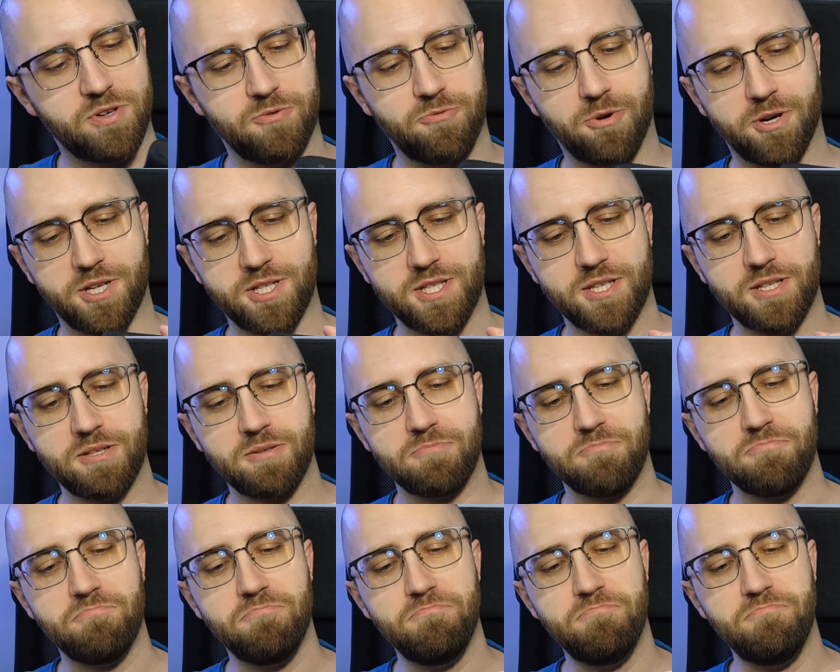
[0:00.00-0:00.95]
what is it?
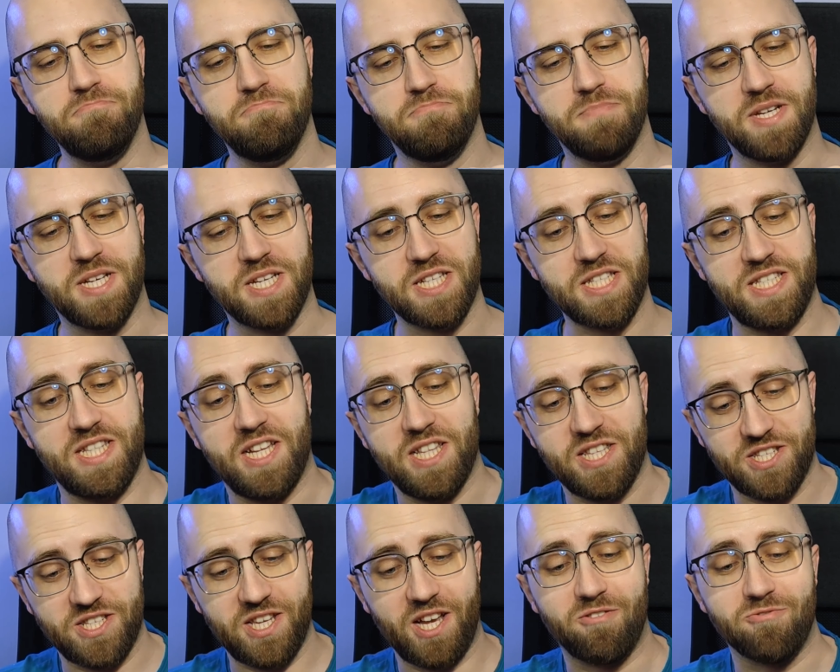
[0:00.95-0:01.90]
It's not
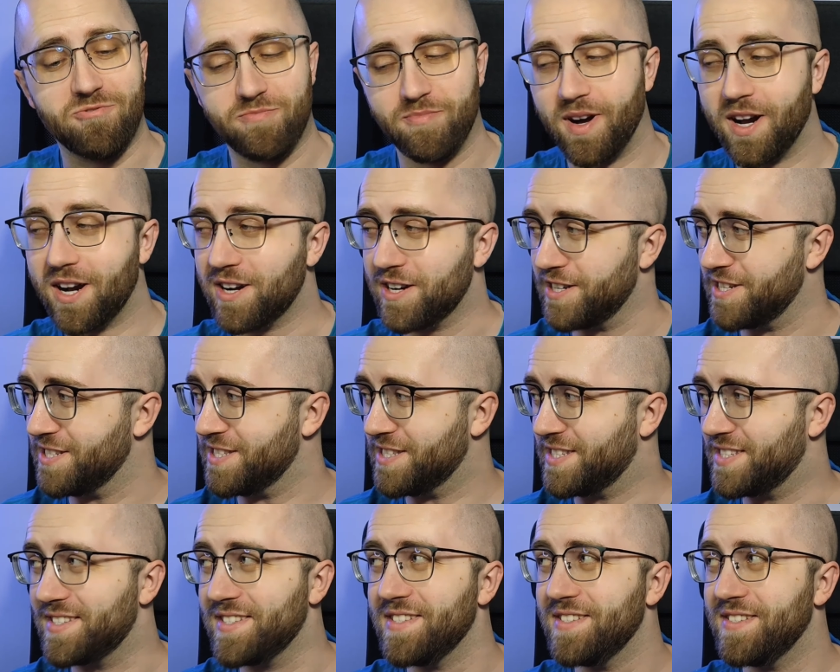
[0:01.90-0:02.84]
a sound bar,
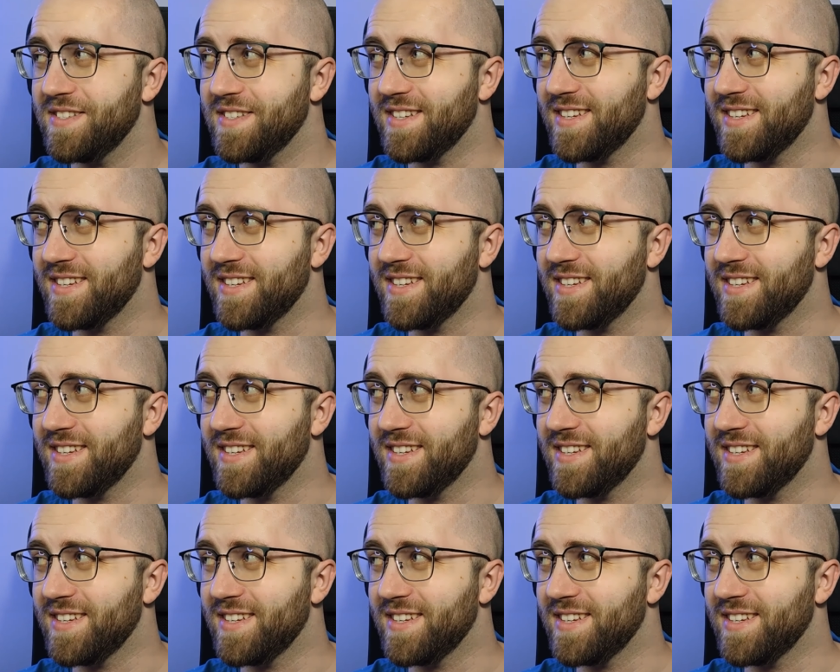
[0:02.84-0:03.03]
it's